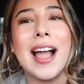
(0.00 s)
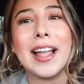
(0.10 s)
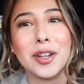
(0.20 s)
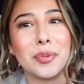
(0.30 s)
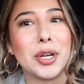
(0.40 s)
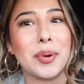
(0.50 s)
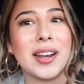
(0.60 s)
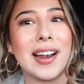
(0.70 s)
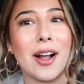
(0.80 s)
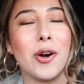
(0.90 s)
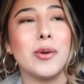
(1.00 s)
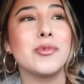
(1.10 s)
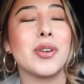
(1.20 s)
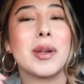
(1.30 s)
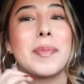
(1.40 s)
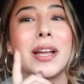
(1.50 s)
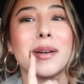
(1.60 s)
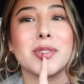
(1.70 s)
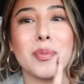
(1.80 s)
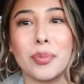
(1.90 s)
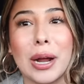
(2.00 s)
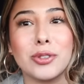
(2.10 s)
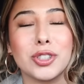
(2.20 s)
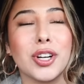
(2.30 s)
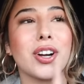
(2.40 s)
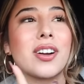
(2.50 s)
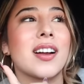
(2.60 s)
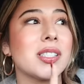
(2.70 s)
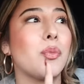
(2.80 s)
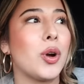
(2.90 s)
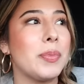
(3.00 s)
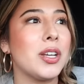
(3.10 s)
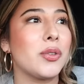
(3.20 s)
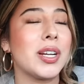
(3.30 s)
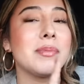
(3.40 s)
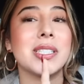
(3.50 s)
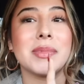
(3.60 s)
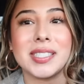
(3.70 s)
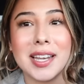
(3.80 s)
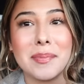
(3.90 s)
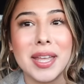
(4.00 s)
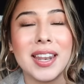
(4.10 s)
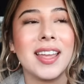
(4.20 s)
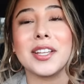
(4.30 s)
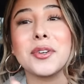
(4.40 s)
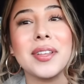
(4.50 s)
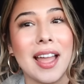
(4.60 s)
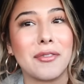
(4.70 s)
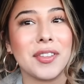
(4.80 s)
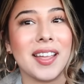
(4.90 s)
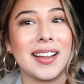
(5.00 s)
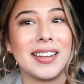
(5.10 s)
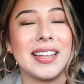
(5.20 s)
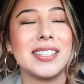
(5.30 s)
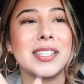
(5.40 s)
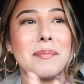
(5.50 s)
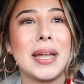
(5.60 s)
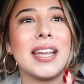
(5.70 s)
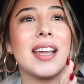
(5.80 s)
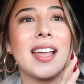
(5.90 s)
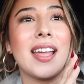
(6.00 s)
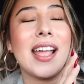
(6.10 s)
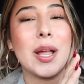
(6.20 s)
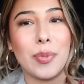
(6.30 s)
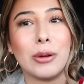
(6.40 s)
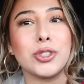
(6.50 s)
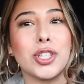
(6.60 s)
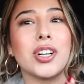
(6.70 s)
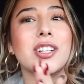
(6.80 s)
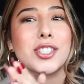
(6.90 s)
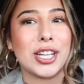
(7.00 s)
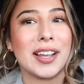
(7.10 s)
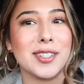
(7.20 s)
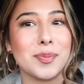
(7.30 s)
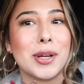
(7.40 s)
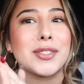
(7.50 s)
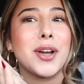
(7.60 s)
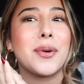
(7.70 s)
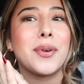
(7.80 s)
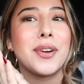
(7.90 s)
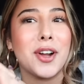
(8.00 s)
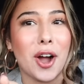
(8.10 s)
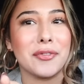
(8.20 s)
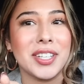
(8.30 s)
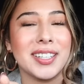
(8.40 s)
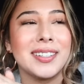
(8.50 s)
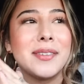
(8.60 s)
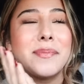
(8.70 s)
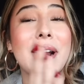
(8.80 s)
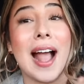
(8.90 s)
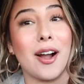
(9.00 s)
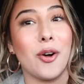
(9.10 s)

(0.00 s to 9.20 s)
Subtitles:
I can recreate it at home. So I'm gonna pick up some brown sugar, some whipping cream, some cinnamon, literally everything I need to make a brown sugar shaken espresso coffee, but at